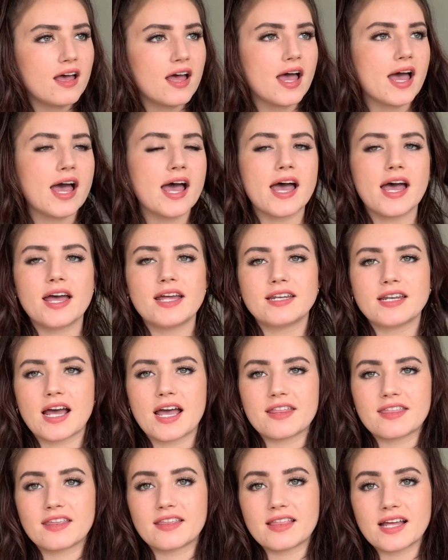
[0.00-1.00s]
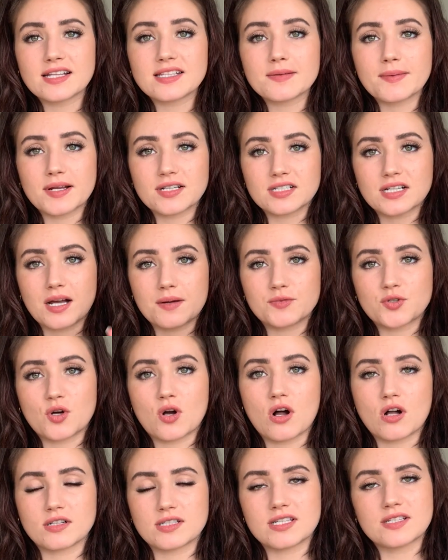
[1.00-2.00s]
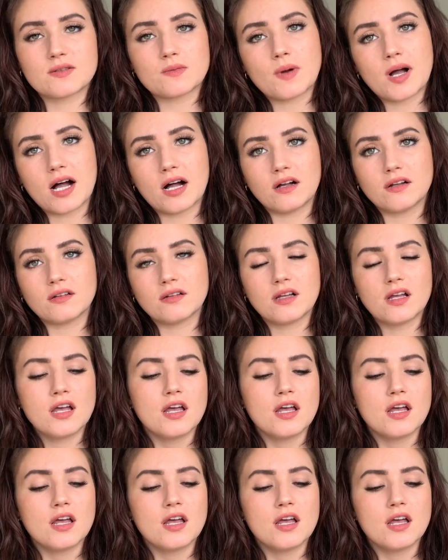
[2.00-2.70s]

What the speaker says: And I think that's about to come to a halt as well.